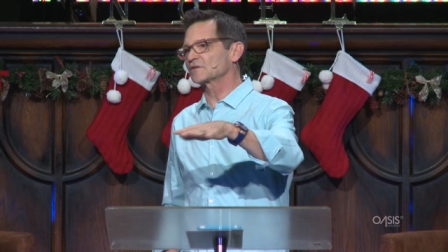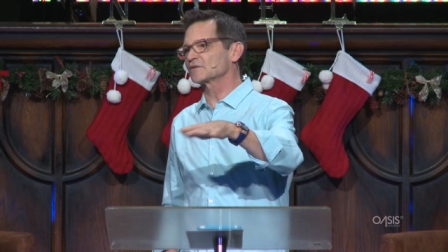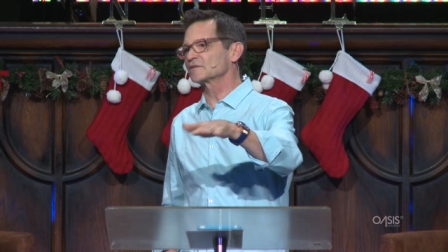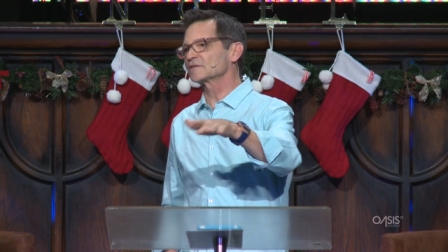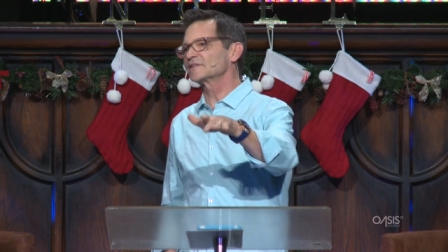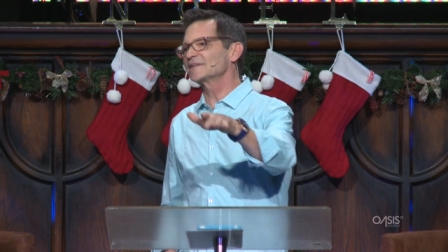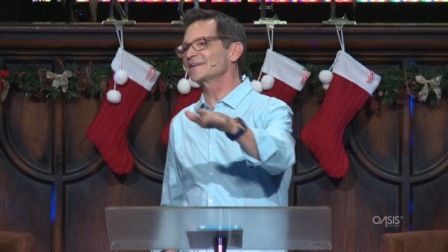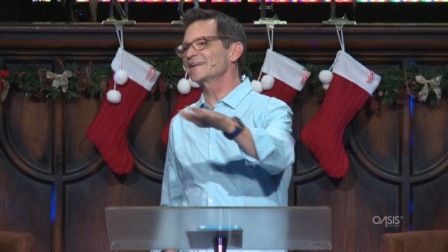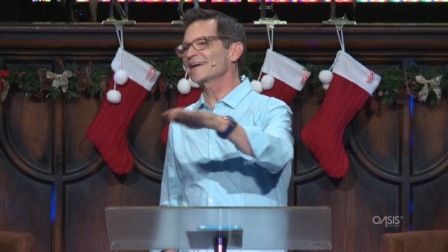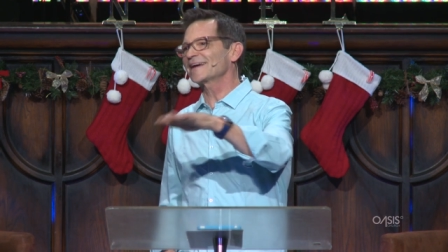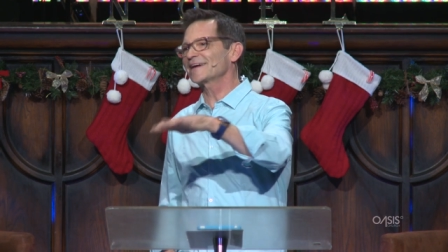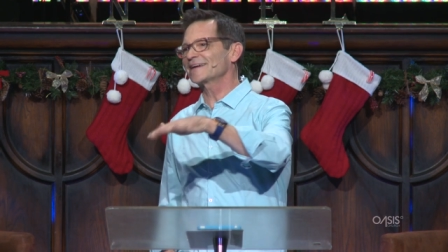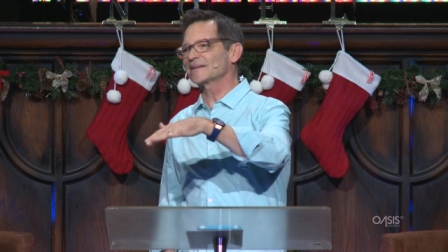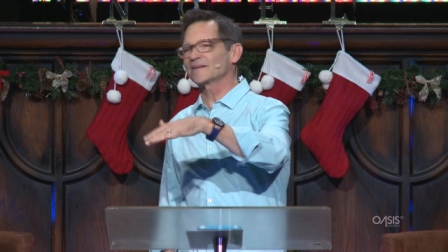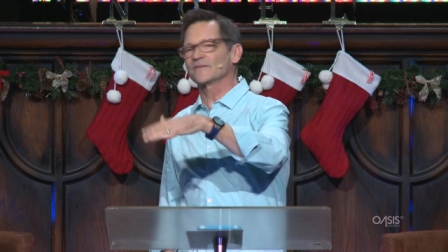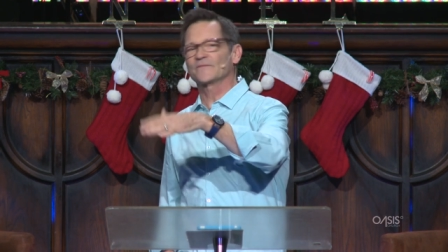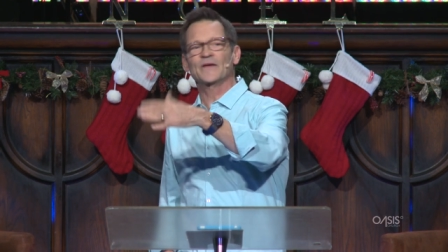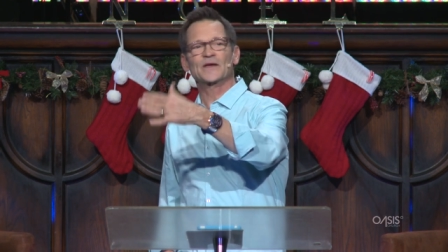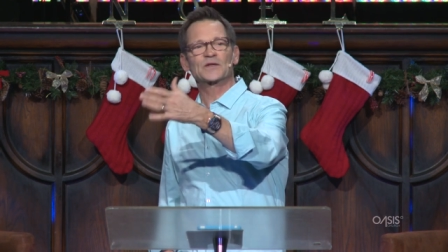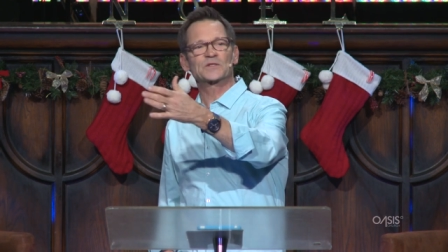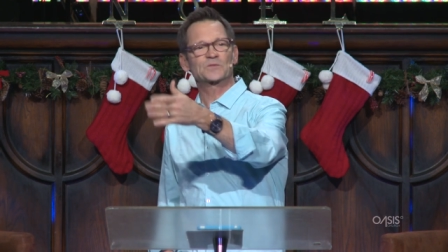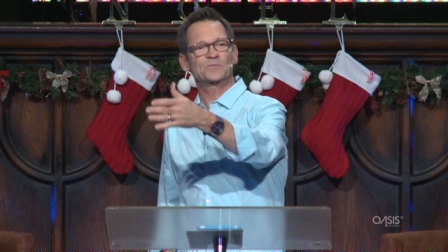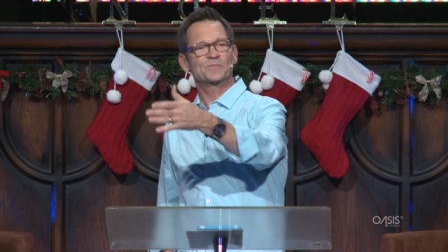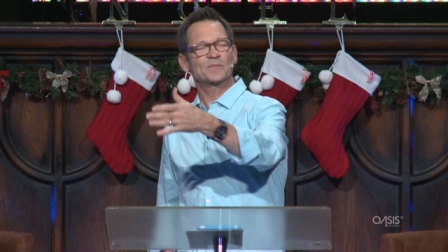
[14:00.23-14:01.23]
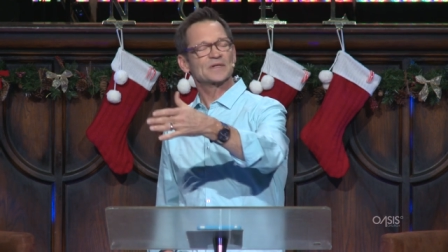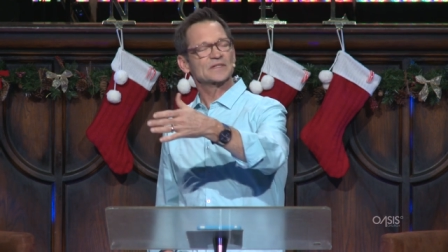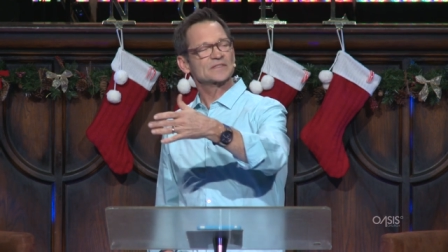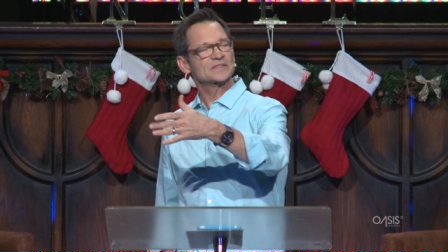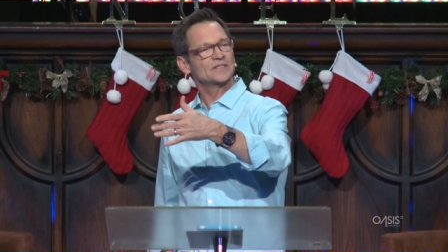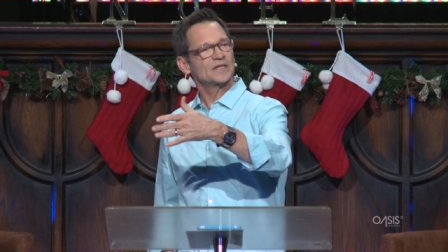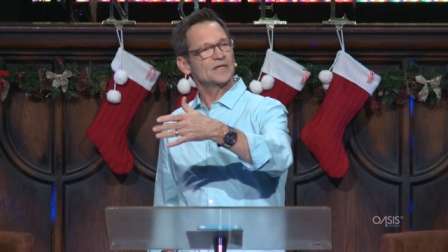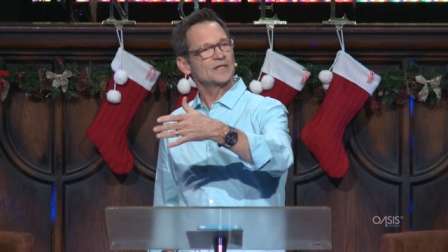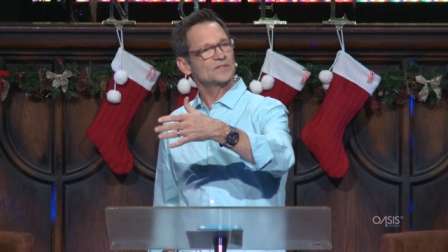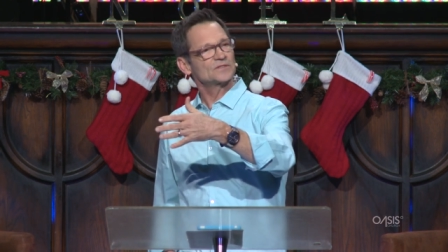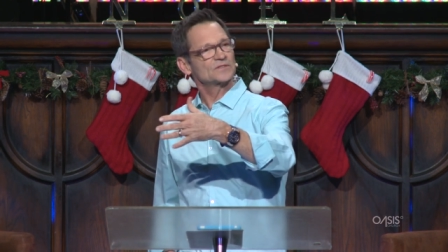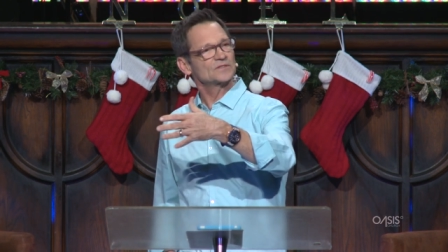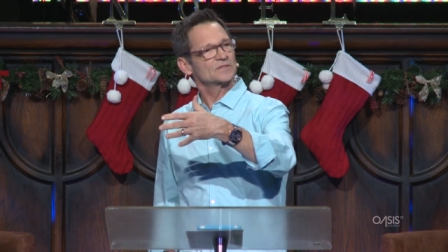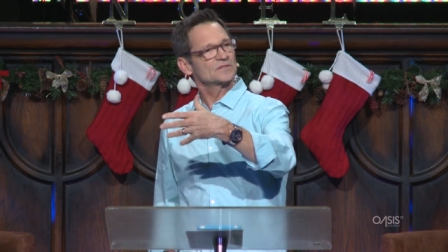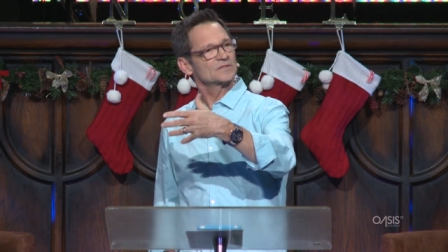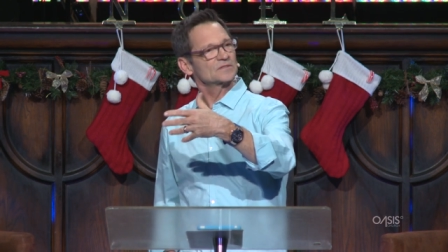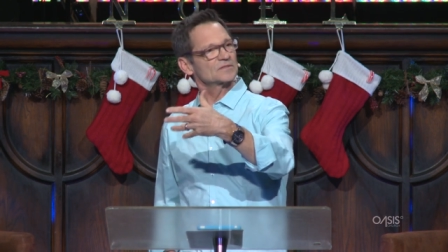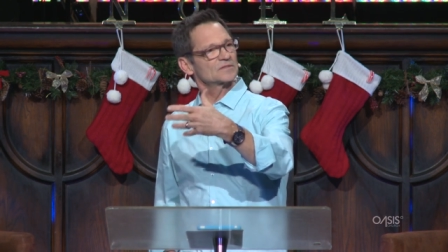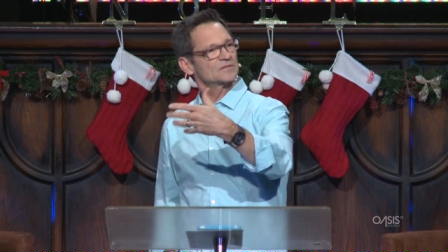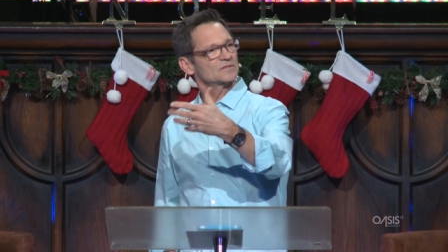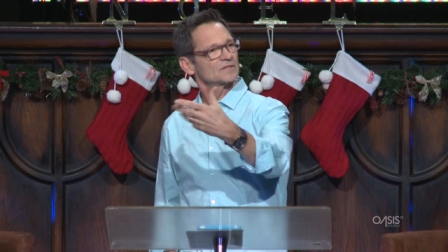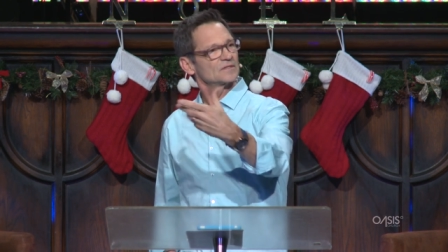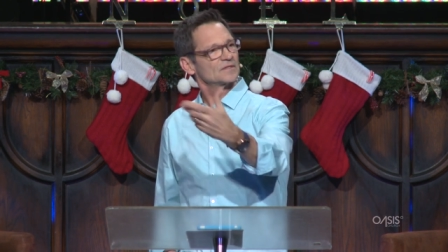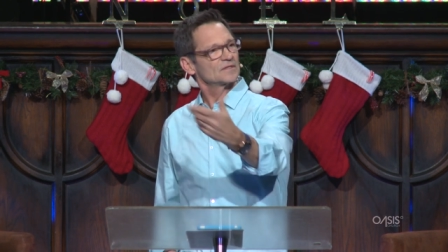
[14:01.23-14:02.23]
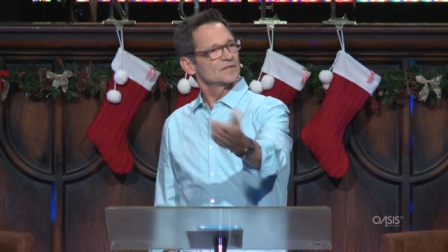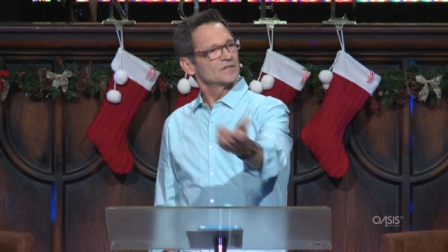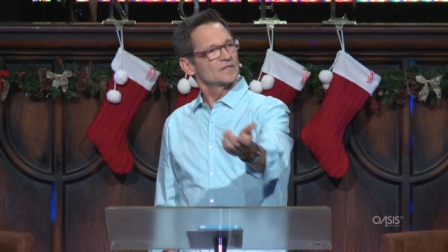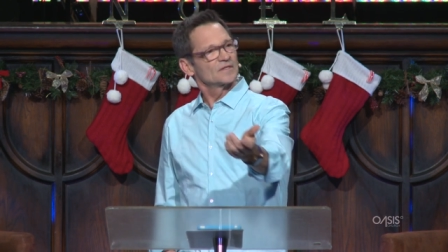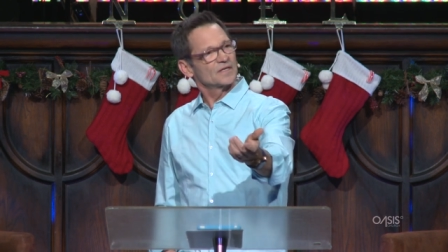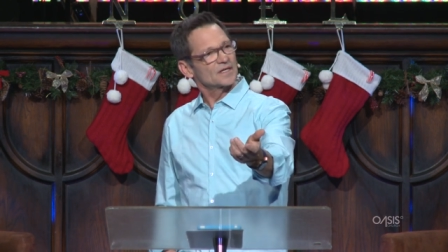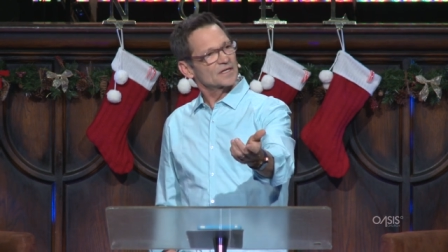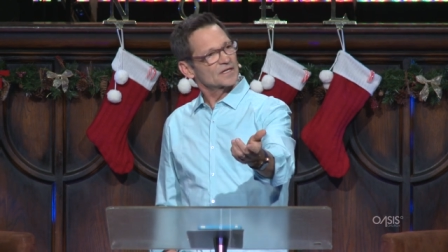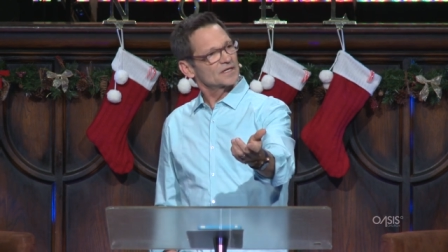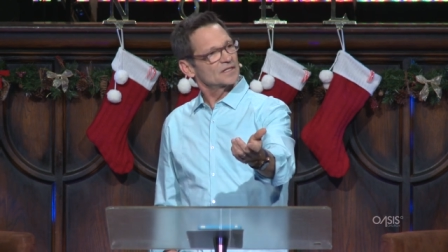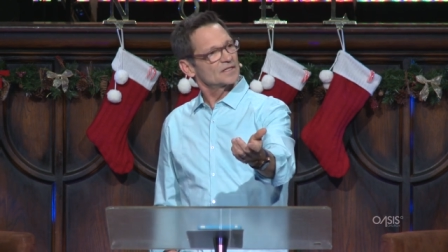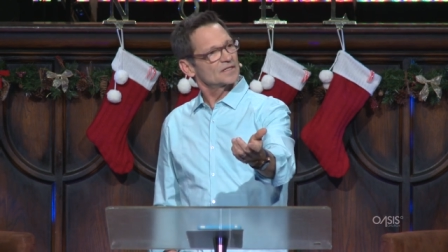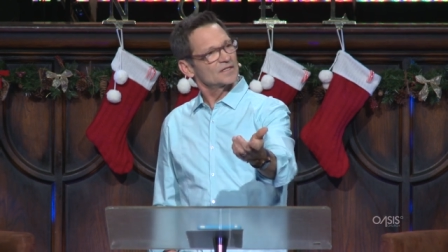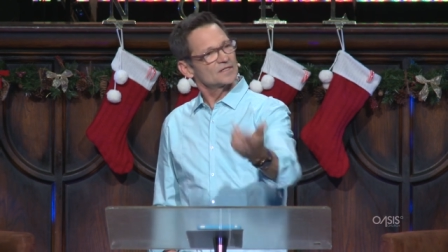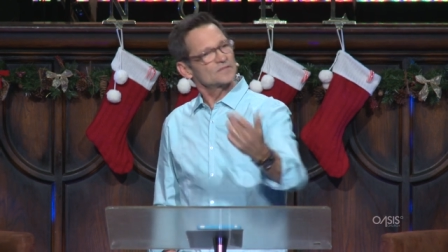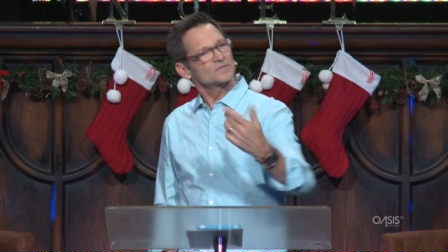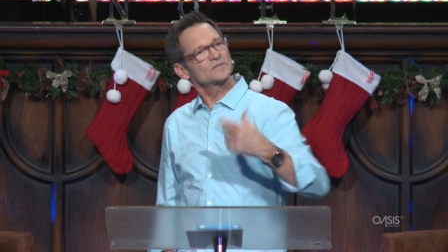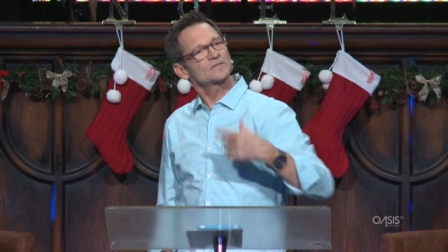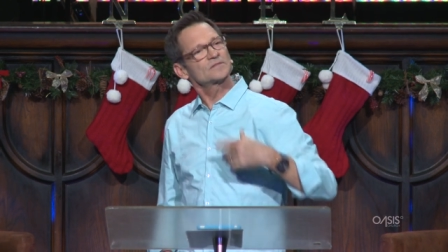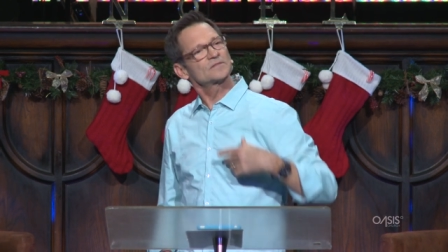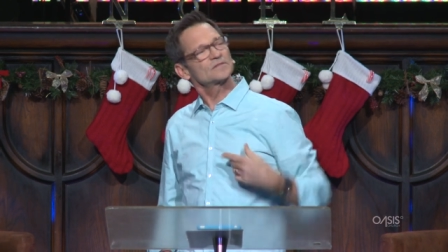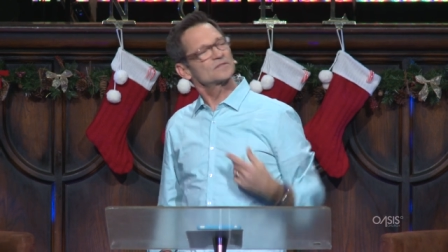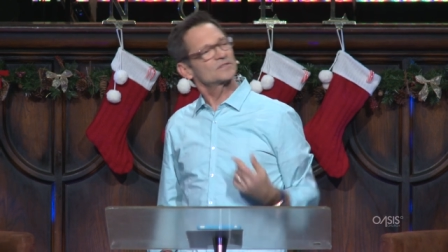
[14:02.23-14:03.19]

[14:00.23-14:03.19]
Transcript: or negative expectations, it can lead you to